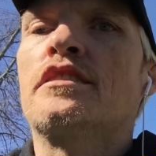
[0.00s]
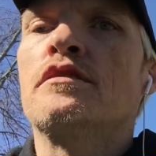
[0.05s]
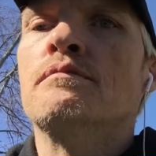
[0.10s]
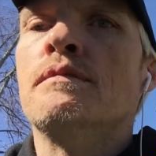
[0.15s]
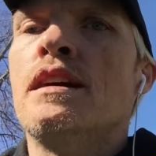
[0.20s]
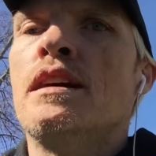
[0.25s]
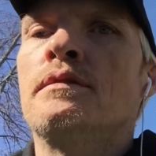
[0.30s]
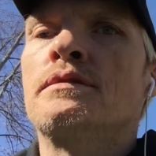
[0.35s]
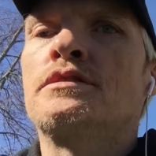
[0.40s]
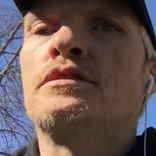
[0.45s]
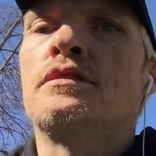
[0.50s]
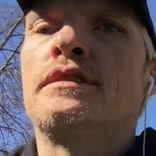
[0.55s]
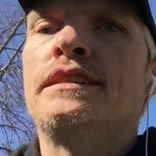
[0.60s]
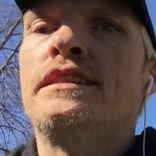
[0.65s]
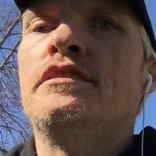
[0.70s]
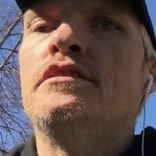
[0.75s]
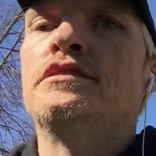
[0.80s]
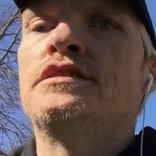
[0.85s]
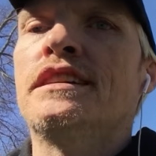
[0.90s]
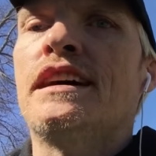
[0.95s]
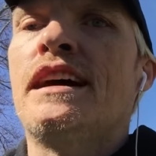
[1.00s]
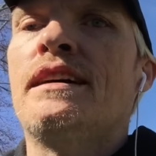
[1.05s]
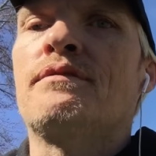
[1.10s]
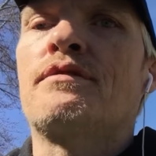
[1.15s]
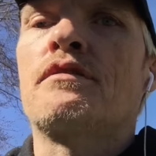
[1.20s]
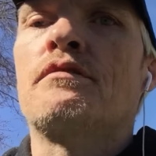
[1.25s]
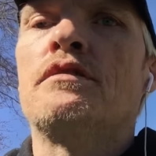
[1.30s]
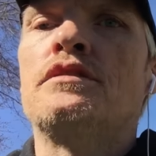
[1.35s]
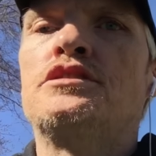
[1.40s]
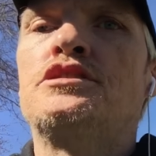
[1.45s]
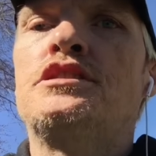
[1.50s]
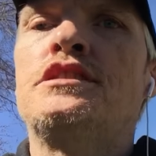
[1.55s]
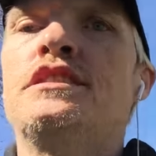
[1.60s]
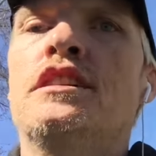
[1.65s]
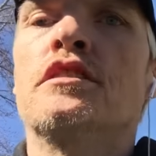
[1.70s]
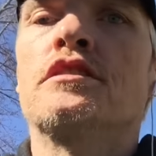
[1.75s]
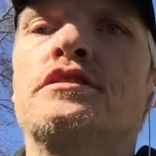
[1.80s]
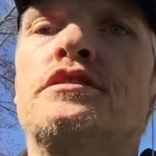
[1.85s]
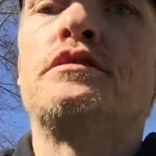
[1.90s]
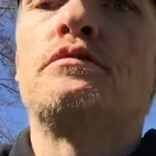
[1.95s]
mom is going to use that for when she
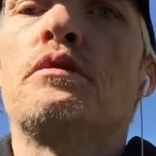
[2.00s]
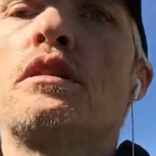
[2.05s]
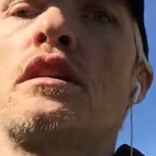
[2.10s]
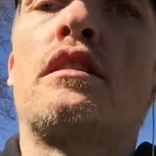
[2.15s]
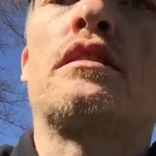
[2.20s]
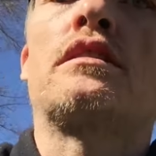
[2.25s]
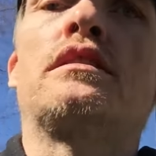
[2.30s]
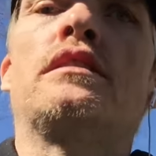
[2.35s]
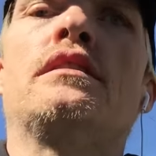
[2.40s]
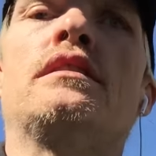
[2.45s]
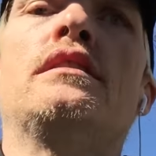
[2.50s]
goes to work